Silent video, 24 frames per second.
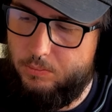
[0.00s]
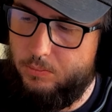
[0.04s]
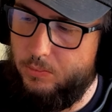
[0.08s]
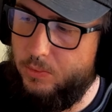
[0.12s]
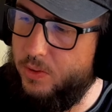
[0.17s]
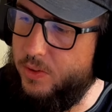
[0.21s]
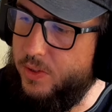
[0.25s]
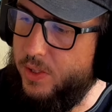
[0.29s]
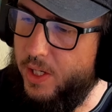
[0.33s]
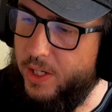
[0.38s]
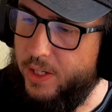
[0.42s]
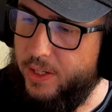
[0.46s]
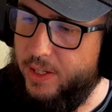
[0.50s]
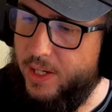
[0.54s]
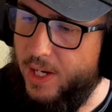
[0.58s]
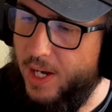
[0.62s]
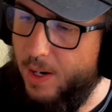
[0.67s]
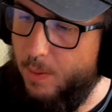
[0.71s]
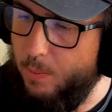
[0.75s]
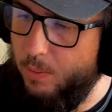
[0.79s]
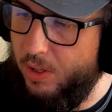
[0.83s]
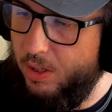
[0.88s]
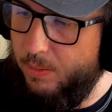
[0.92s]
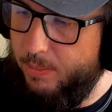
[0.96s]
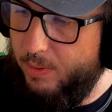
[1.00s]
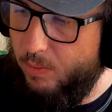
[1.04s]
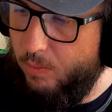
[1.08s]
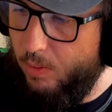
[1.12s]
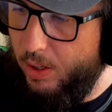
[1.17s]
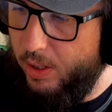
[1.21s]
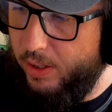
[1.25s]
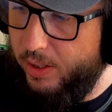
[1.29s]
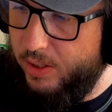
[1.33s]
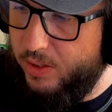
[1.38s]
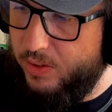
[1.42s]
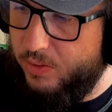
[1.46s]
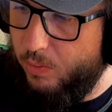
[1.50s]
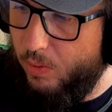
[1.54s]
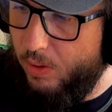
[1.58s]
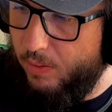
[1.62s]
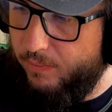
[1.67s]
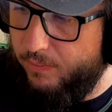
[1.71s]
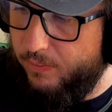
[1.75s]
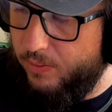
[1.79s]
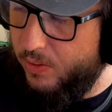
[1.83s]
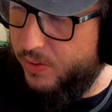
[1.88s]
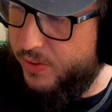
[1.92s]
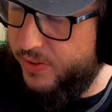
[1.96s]
Looks like now we're going to be running into our
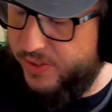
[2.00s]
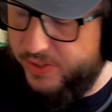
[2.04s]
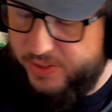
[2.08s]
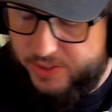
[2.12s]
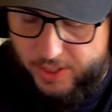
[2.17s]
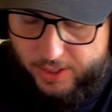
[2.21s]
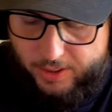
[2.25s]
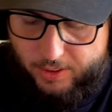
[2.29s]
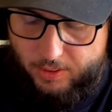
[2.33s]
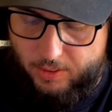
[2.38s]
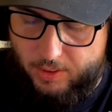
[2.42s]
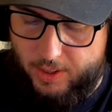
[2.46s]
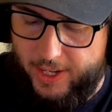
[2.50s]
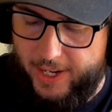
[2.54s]
first sticker,